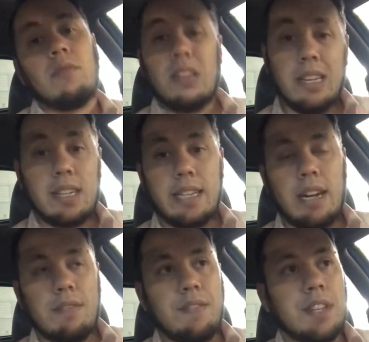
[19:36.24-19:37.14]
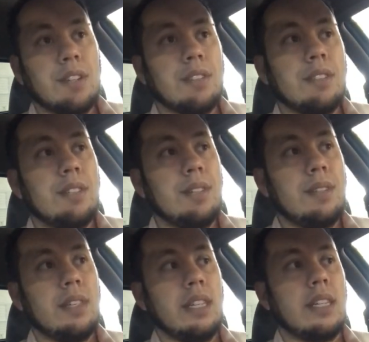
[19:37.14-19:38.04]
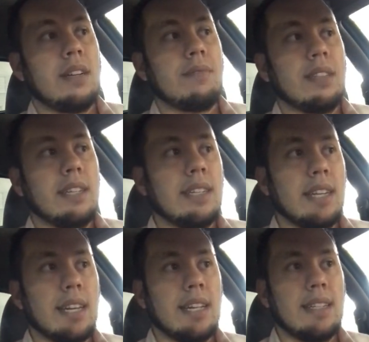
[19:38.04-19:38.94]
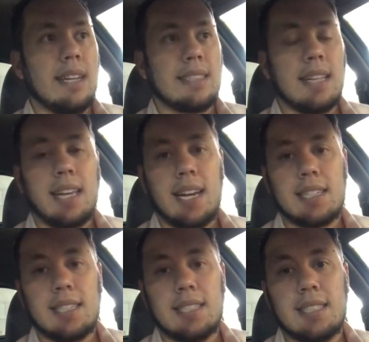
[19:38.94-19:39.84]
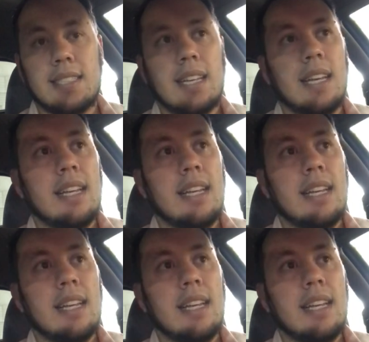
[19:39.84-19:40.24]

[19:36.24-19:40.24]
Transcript: Really good downfield, really good at contested catches.